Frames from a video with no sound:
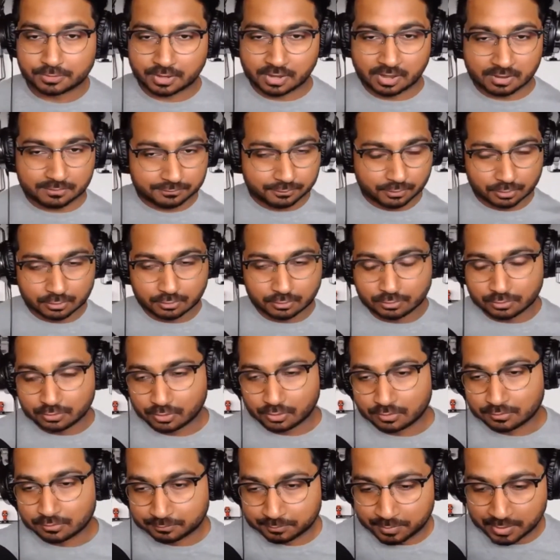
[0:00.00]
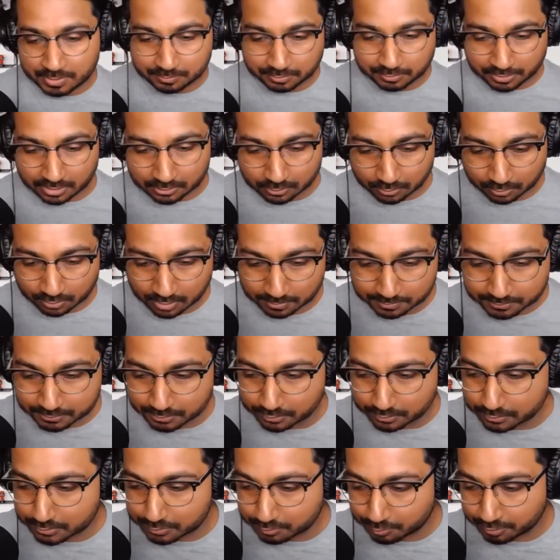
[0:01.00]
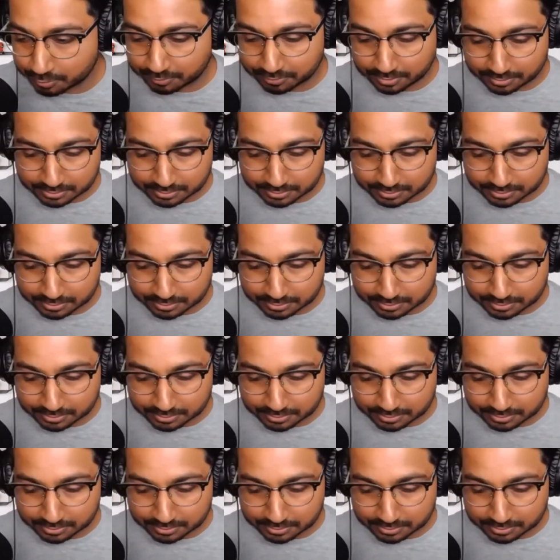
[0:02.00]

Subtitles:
I follow a lot of people I look up to on Twitter,